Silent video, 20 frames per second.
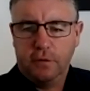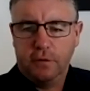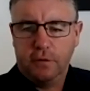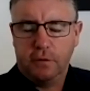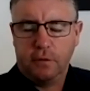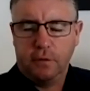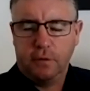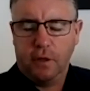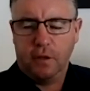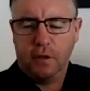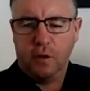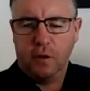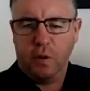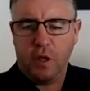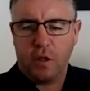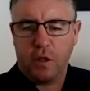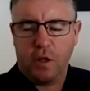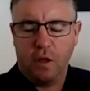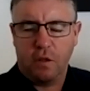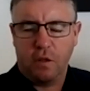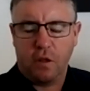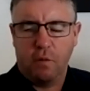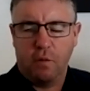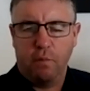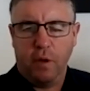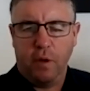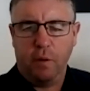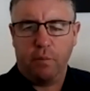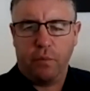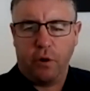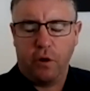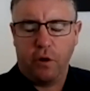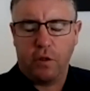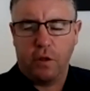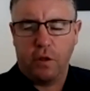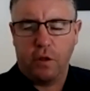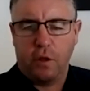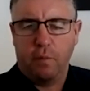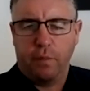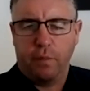We're seeing some meat
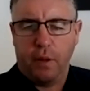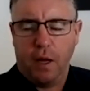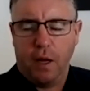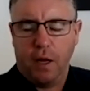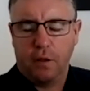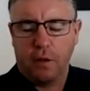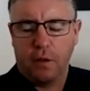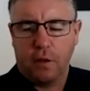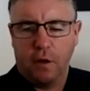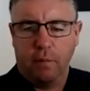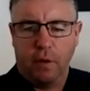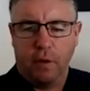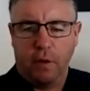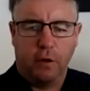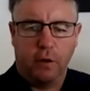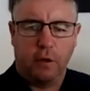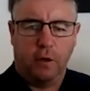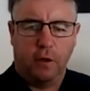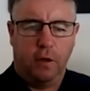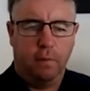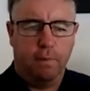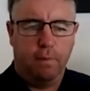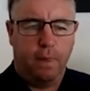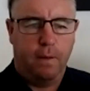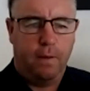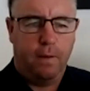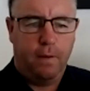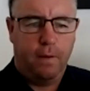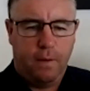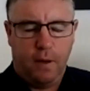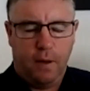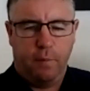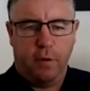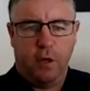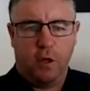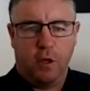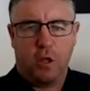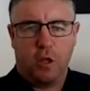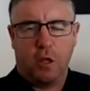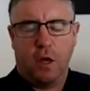processing plants in America are
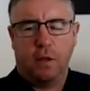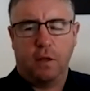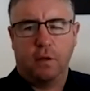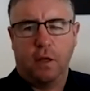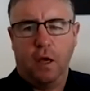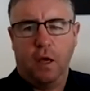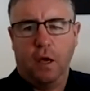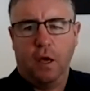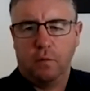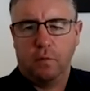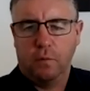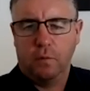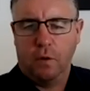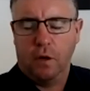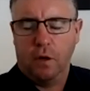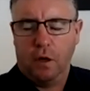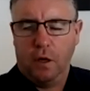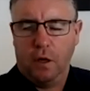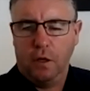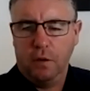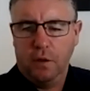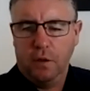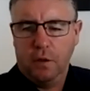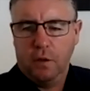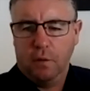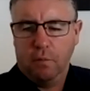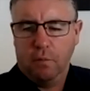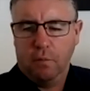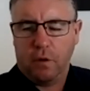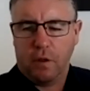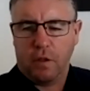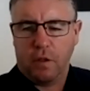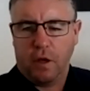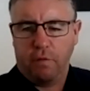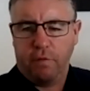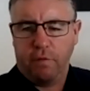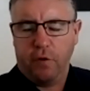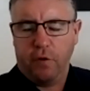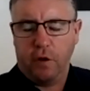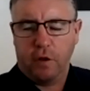being shut down. Why? Because
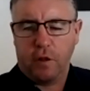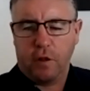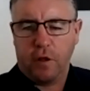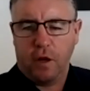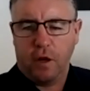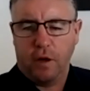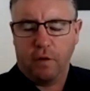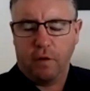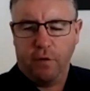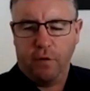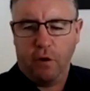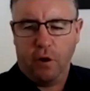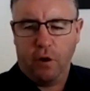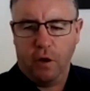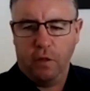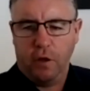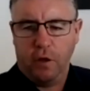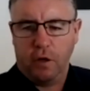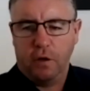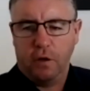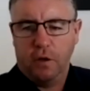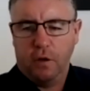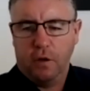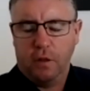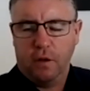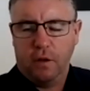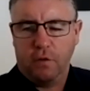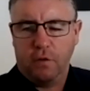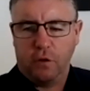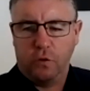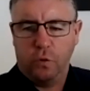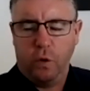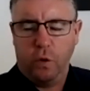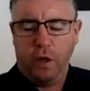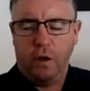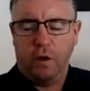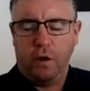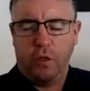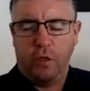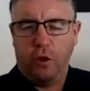they suddenly find that they've got
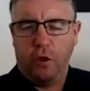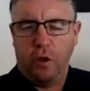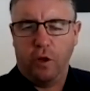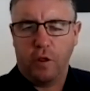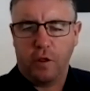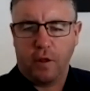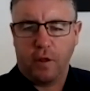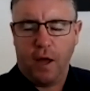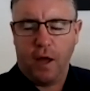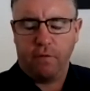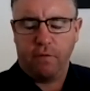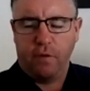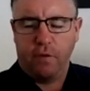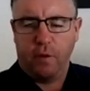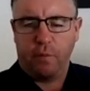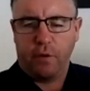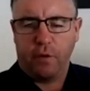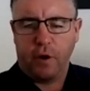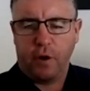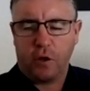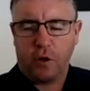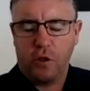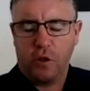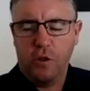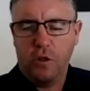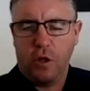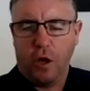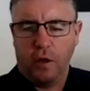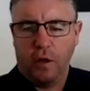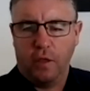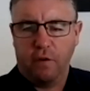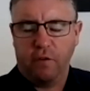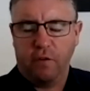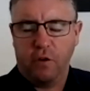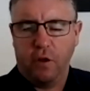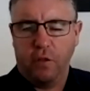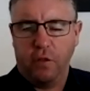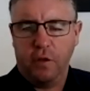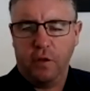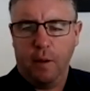20 to 30 staff on the production chain that have
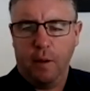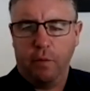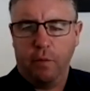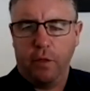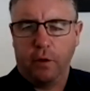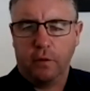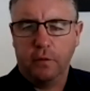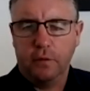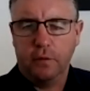got the damn thing.